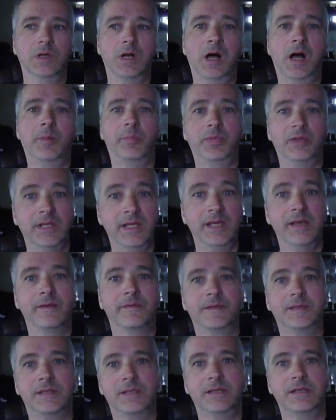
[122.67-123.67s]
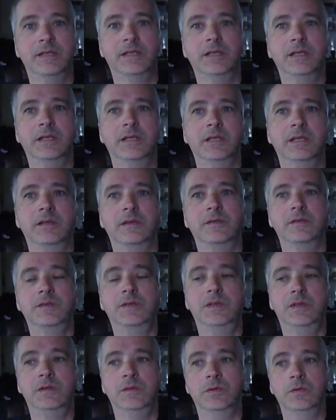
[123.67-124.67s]
uplift,
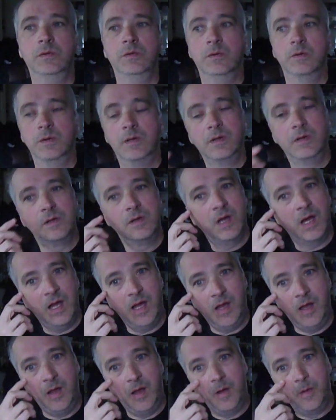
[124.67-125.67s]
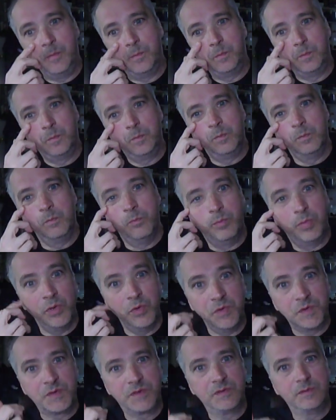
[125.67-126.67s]
to um,
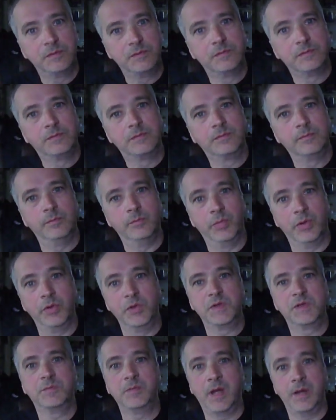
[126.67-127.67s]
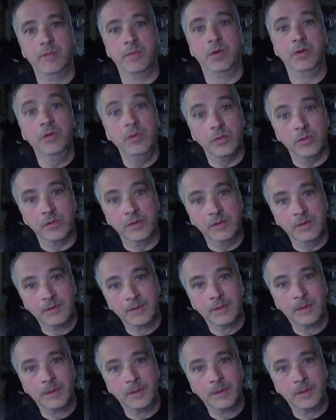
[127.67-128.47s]
boost boost my mood,